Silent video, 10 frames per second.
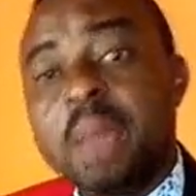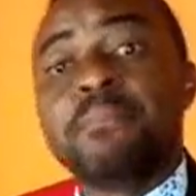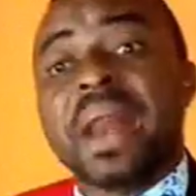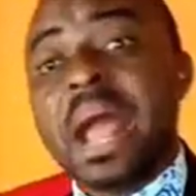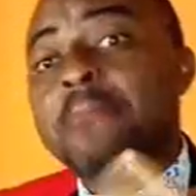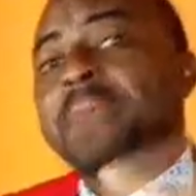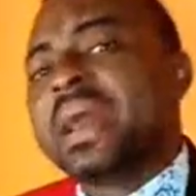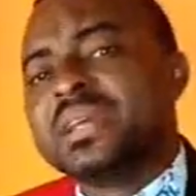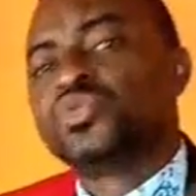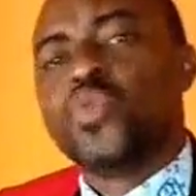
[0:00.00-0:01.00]

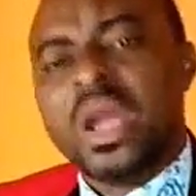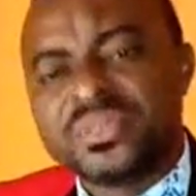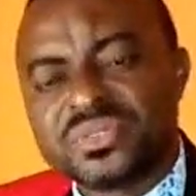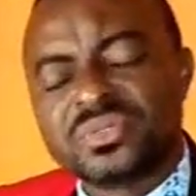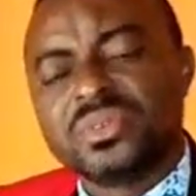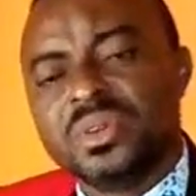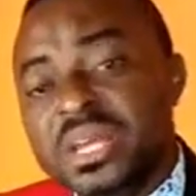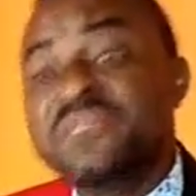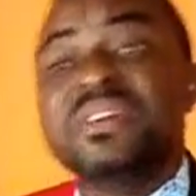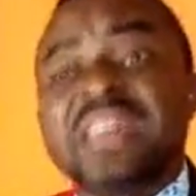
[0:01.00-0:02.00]
Abraham married two wives.
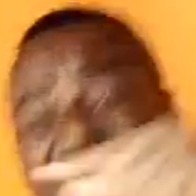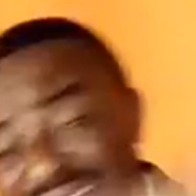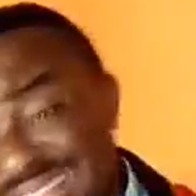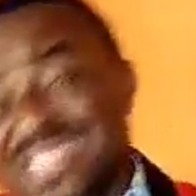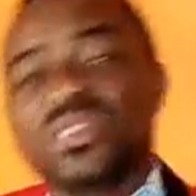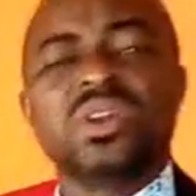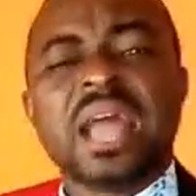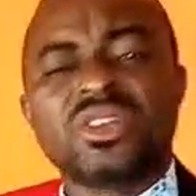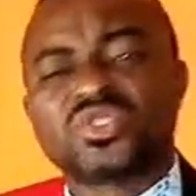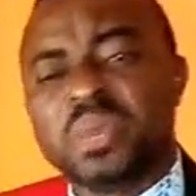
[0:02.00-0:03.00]
Even his
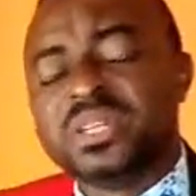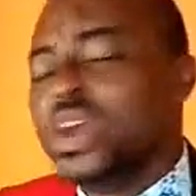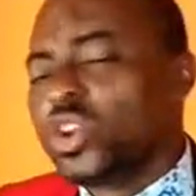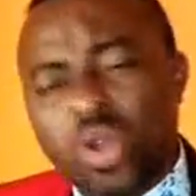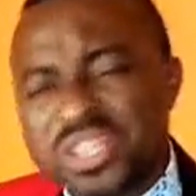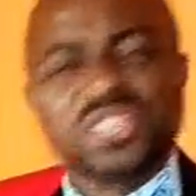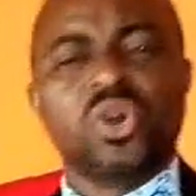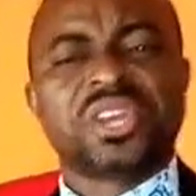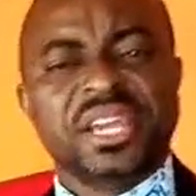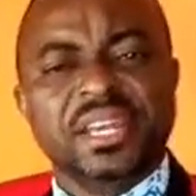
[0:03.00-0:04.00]
own husband, God
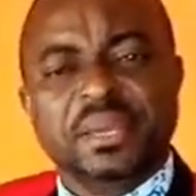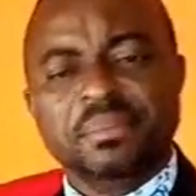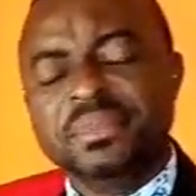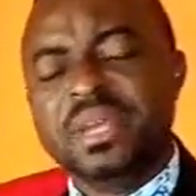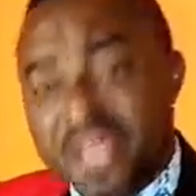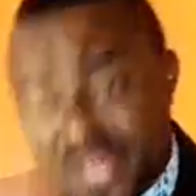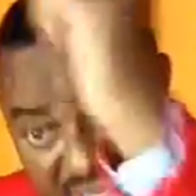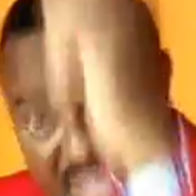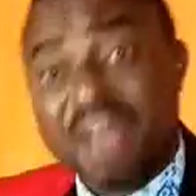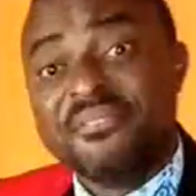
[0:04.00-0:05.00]
did not kill him.
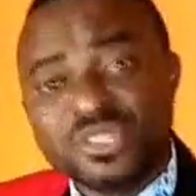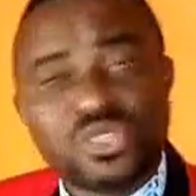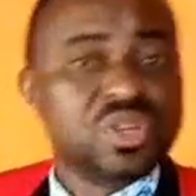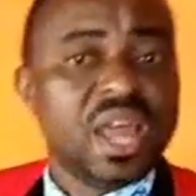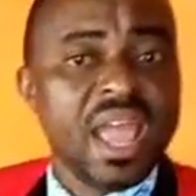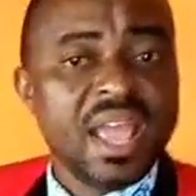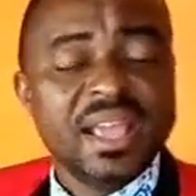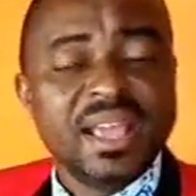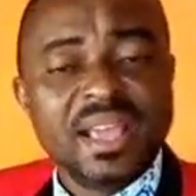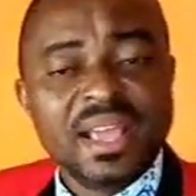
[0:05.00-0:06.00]
He's in heaven today.